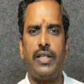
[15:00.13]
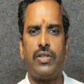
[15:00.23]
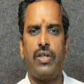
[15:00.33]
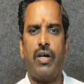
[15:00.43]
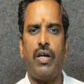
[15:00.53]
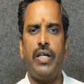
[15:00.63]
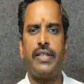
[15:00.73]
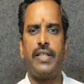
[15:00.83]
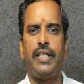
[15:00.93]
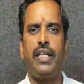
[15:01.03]
is not a
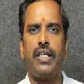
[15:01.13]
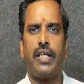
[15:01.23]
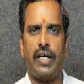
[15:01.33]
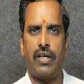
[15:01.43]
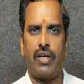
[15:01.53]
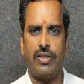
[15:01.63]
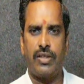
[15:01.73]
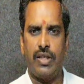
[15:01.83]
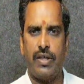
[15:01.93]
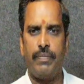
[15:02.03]
single correct
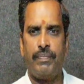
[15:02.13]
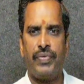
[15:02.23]
answer.